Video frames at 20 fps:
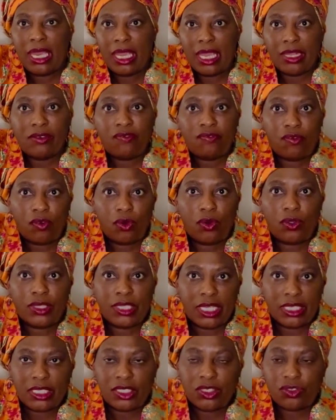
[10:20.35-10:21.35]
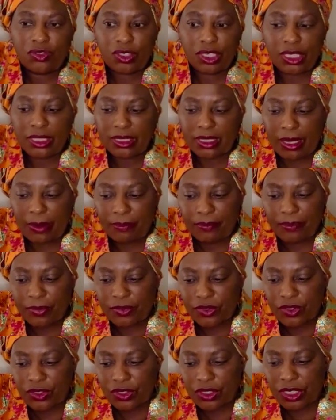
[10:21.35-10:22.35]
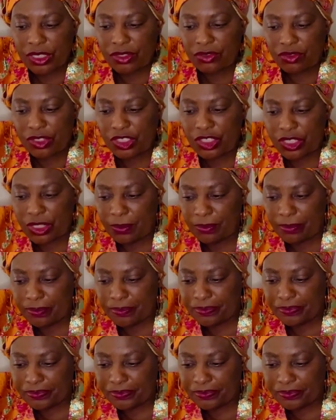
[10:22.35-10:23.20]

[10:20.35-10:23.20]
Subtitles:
and follow that strict regime.